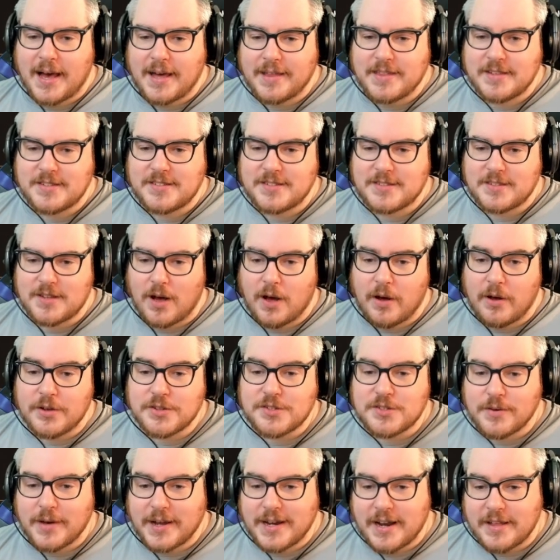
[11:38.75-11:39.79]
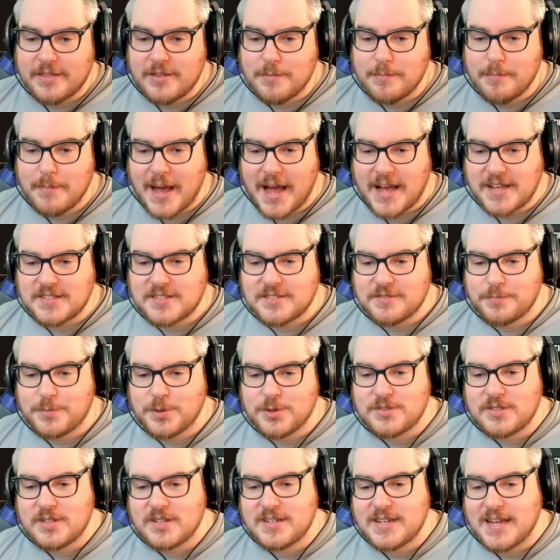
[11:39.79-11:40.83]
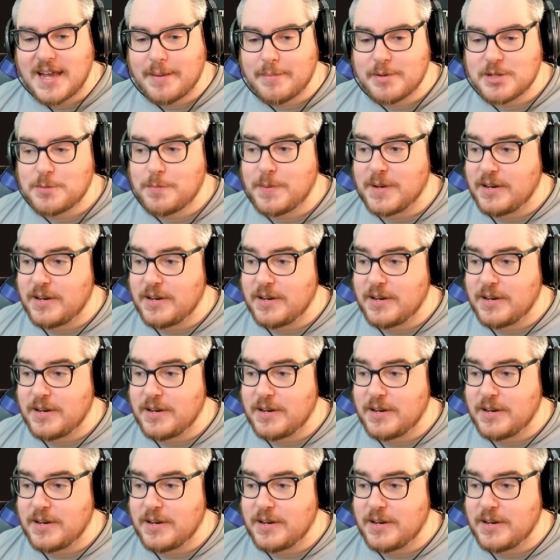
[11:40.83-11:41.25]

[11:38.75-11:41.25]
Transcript: This is also another massive boost in damage,